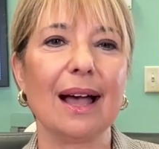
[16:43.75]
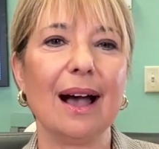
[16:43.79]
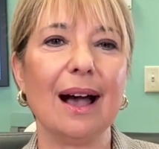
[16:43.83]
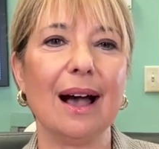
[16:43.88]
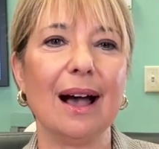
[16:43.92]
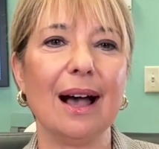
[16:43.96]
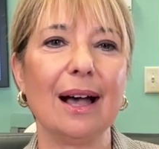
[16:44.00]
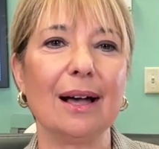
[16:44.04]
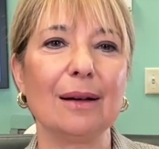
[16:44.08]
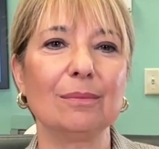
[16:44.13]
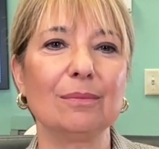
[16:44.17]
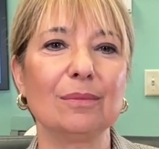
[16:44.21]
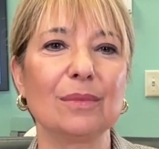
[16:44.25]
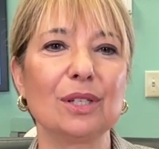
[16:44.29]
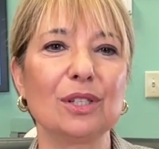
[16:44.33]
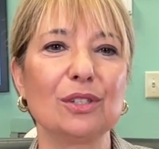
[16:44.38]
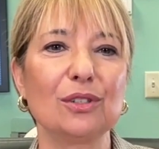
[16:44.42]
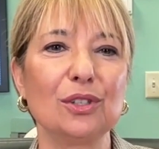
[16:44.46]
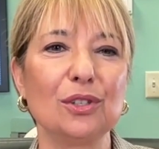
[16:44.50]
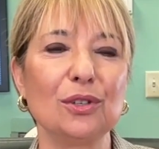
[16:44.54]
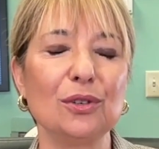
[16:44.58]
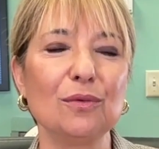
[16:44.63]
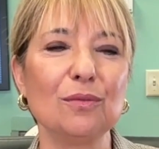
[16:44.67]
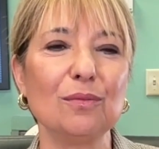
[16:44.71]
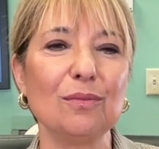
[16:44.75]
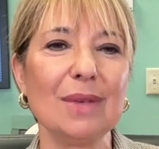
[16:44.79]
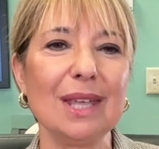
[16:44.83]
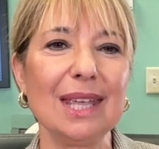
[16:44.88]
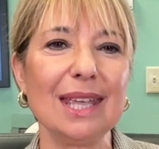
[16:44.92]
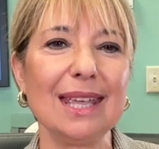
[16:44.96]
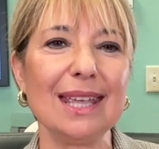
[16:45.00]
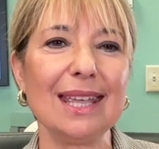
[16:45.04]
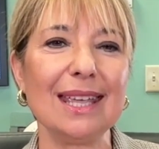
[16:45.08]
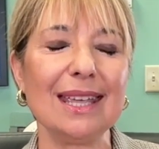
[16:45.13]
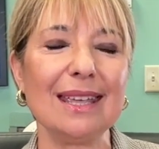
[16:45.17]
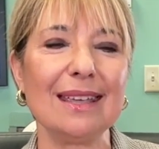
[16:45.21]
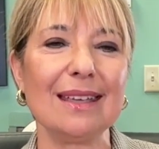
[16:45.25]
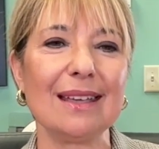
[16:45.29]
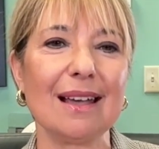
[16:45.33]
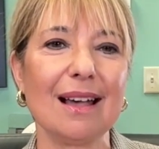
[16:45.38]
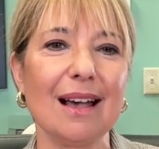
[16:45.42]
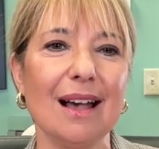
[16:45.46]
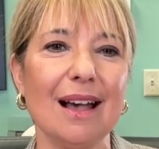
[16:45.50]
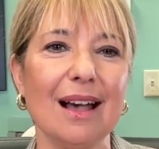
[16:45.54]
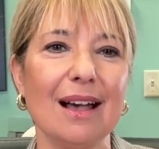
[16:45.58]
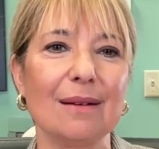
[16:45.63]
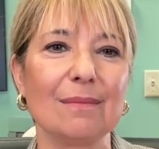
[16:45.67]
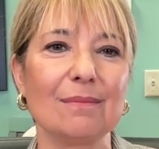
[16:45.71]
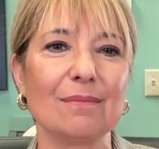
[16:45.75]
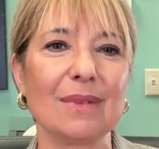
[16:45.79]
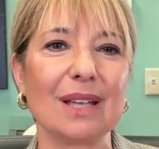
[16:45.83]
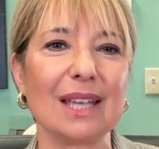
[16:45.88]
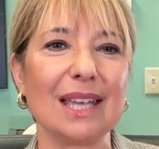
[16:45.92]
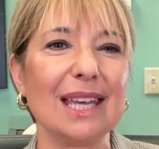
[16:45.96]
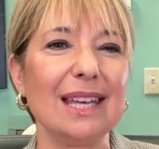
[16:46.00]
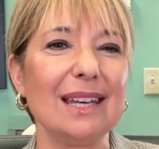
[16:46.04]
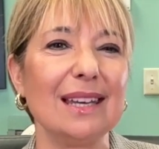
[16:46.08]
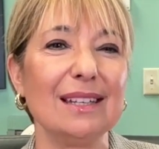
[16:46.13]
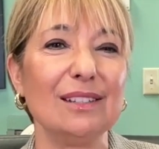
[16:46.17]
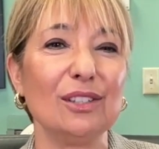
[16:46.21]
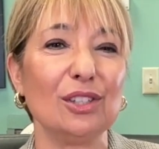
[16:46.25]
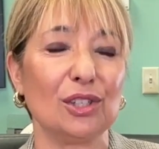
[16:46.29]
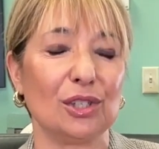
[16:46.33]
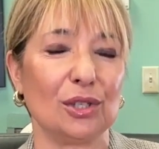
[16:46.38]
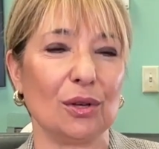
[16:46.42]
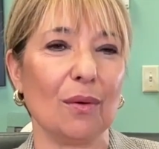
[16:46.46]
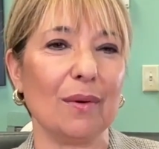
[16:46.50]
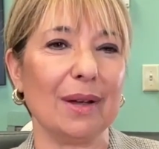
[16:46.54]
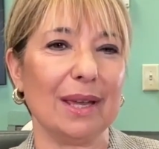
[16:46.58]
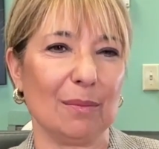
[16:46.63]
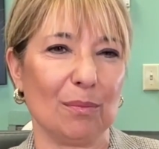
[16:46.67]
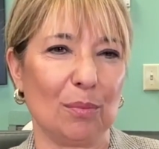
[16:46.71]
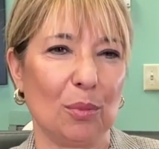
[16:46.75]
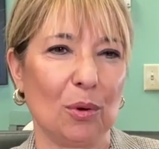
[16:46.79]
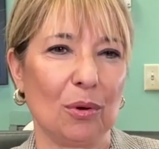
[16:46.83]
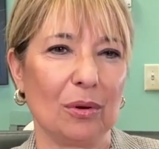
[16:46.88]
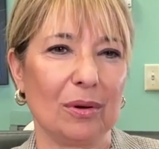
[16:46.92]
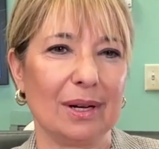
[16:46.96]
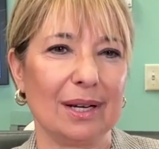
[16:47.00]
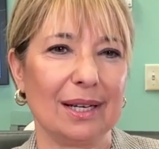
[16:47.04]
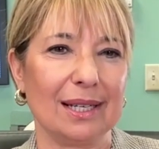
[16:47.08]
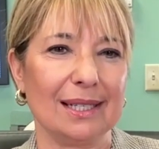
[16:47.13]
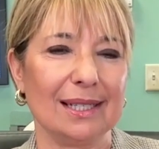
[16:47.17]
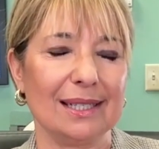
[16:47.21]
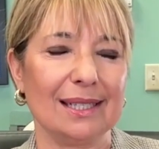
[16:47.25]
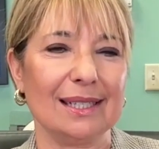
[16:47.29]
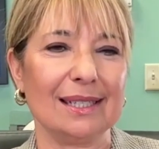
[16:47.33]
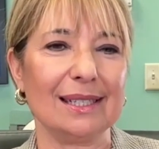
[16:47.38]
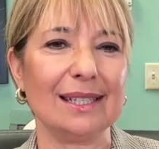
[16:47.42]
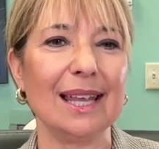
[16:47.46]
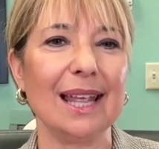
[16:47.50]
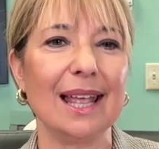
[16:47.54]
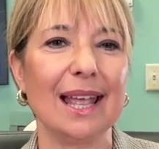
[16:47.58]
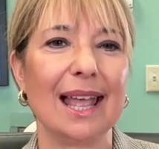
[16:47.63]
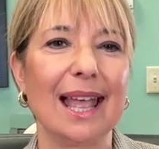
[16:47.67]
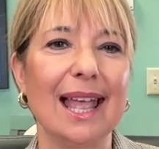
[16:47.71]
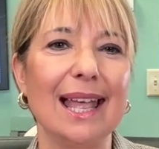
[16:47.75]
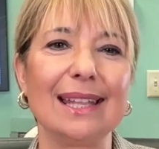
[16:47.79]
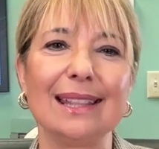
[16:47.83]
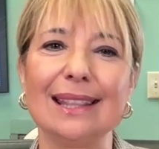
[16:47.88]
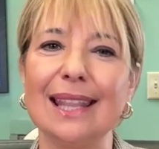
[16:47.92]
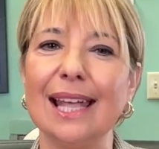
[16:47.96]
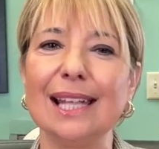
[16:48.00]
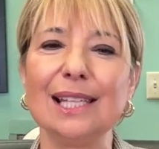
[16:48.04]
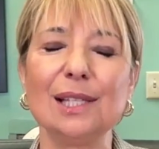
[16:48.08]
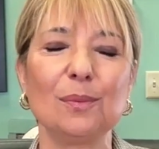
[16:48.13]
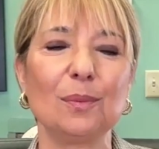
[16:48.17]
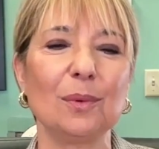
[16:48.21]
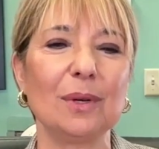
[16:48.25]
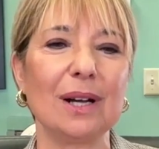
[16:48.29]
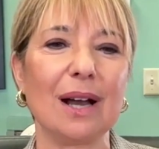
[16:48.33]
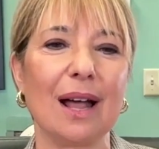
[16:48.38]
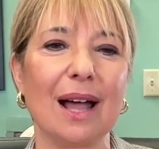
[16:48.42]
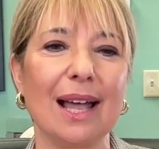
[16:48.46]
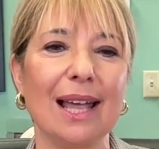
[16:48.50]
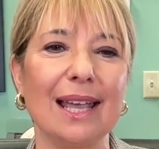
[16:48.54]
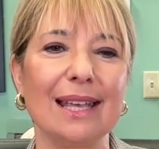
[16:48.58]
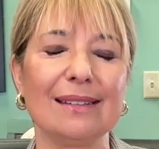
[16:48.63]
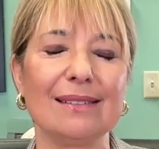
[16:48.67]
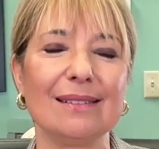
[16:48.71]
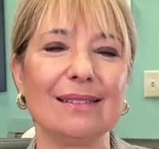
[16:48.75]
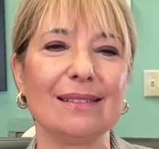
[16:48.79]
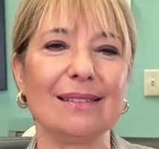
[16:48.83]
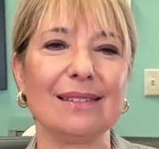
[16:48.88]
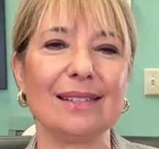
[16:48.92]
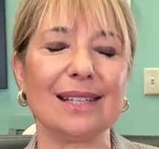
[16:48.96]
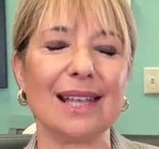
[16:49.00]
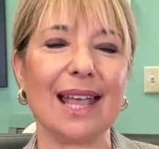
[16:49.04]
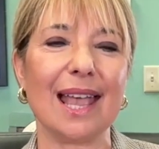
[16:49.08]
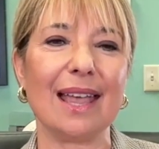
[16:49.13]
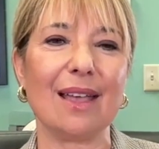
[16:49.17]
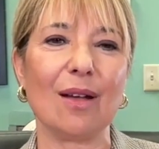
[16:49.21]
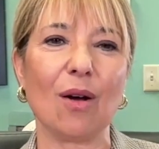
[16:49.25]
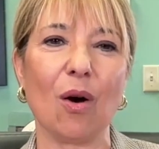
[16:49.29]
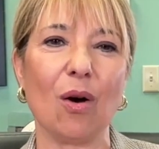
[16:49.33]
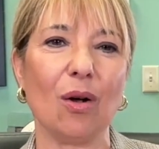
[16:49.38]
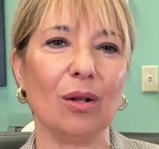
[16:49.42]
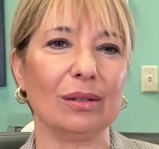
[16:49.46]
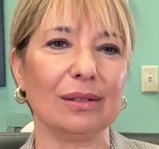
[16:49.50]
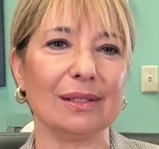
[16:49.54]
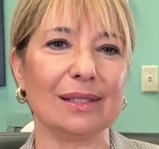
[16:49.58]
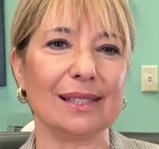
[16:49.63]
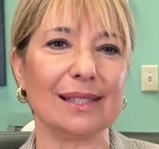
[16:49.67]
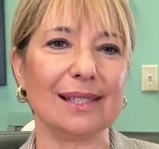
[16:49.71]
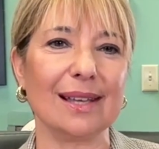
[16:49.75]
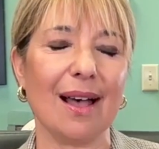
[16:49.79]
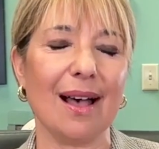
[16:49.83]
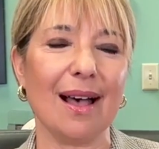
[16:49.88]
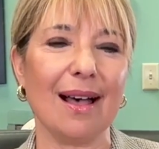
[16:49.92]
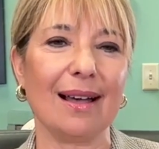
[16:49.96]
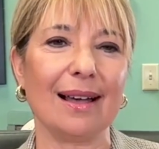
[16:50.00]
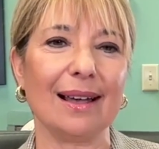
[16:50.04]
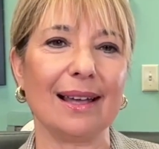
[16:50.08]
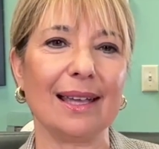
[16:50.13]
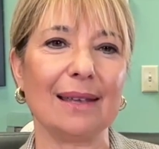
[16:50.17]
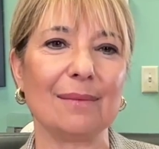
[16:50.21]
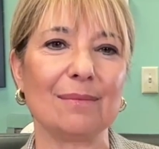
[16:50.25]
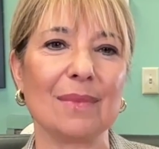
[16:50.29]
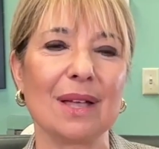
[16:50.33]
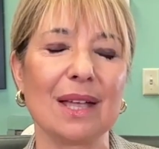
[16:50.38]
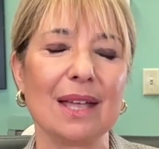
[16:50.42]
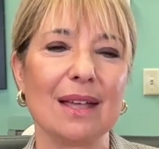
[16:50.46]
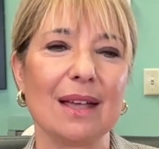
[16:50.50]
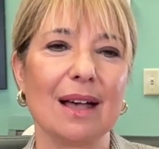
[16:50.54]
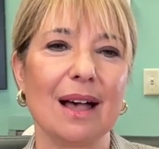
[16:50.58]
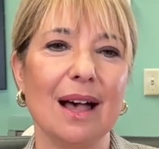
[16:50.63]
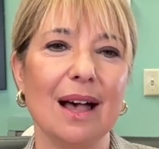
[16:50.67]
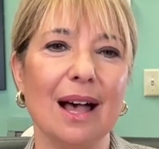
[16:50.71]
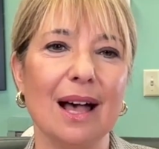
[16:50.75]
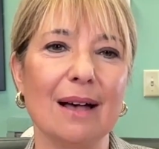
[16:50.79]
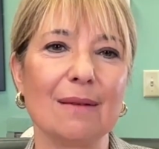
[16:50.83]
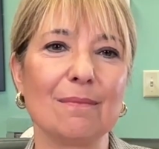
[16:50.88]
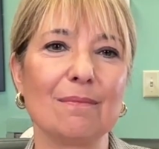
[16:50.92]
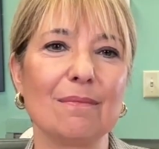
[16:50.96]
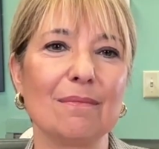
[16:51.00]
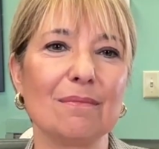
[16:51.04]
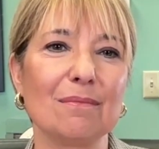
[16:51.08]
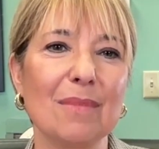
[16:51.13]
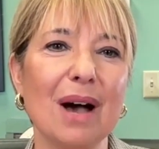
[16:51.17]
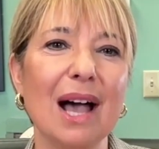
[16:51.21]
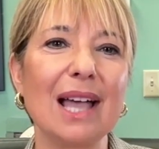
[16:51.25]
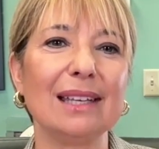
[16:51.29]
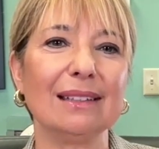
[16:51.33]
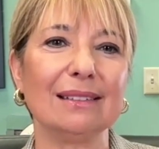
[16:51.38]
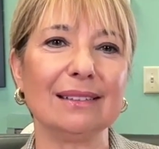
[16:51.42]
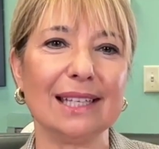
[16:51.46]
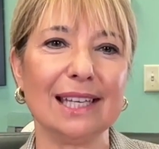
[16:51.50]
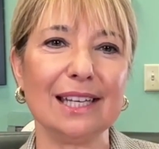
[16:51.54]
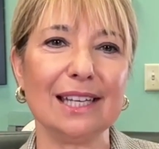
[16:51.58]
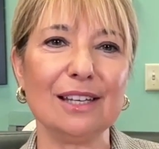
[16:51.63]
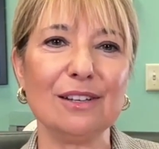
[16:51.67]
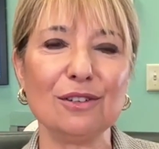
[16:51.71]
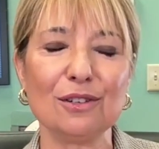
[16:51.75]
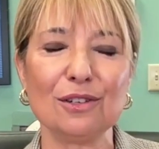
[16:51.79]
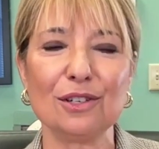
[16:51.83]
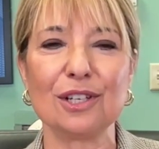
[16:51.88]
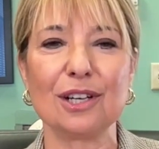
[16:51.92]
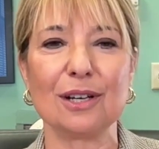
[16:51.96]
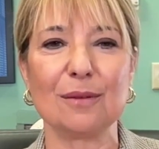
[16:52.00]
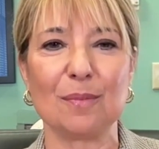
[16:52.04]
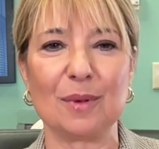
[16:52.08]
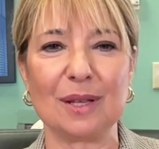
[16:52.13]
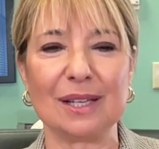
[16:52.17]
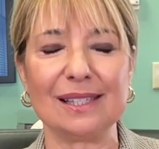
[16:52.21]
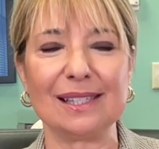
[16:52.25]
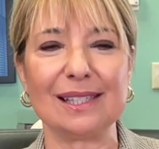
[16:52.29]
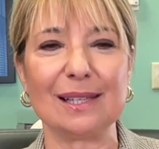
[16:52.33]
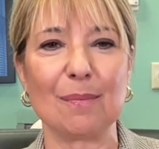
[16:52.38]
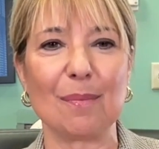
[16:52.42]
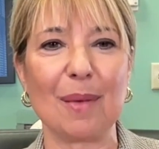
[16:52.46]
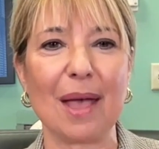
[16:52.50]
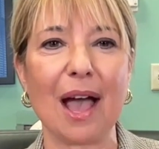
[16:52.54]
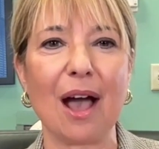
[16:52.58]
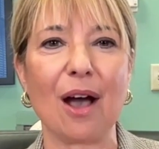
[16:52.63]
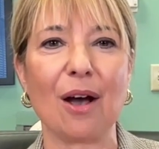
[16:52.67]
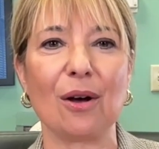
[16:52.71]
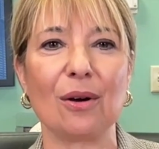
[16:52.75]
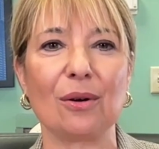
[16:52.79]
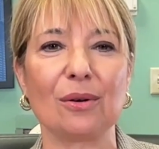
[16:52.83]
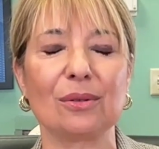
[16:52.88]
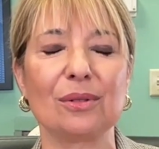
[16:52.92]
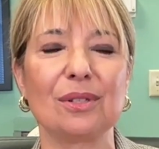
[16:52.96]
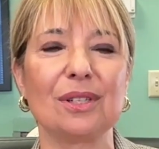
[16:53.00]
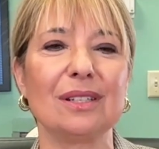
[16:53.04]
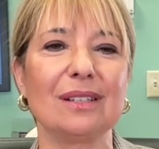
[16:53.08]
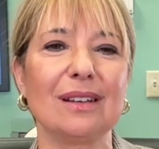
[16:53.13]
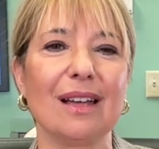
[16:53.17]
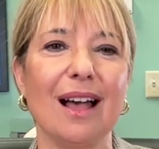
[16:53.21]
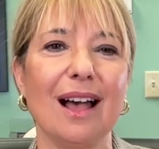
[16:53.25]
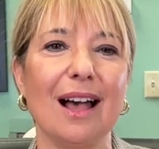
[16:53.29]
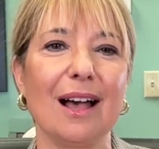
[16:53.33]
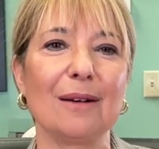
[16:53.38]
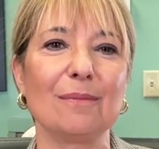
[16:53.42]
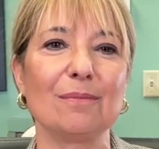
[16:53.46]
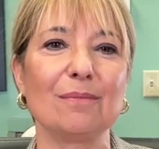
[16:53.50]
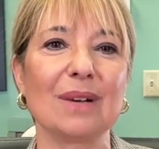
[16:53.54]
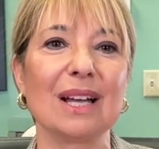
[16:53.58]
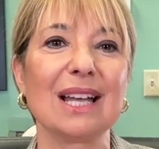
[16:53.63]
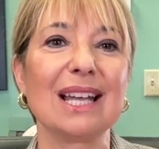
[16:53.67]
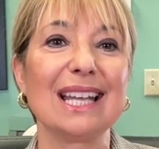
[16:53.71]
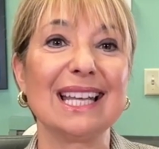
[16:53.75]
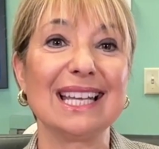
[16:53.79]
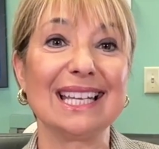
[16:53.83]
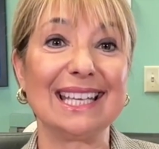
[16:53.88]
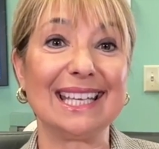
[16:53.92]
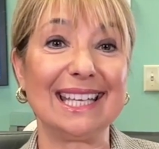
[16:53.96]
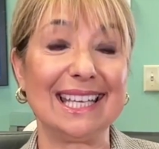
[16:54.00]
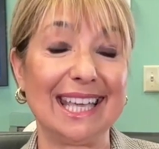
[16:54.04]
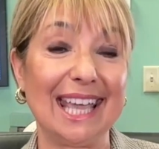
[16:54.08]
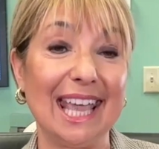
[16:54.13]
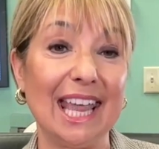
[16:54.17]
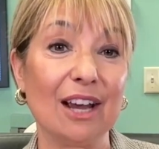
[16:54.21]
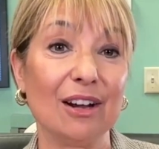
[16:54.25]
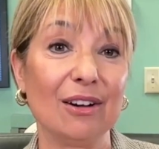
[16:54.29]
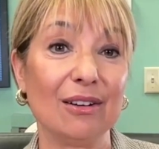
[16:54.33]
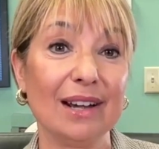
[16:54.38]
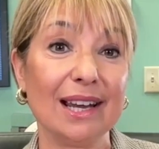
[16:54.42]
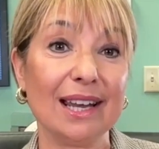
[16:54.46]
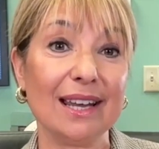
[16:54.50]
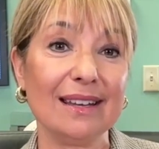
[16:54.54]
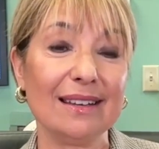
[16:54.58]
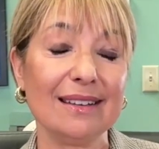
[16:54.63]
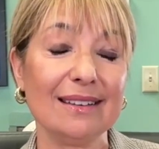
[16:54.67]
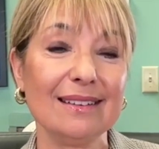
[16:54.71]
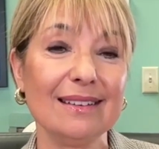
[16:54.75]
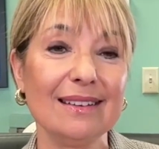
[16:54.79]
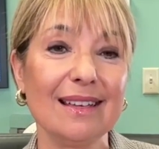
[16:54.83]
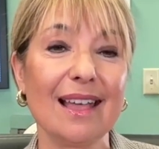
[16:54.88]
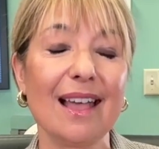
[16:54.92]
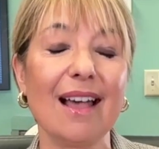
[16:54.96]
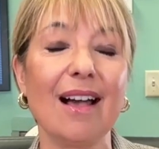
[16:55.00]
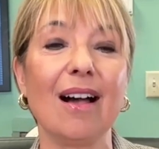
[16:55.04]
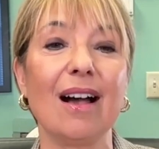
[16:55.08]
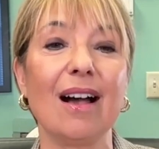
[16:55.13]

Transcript: To me, it is so important, and that's what I say all the time. My leadership is about caring,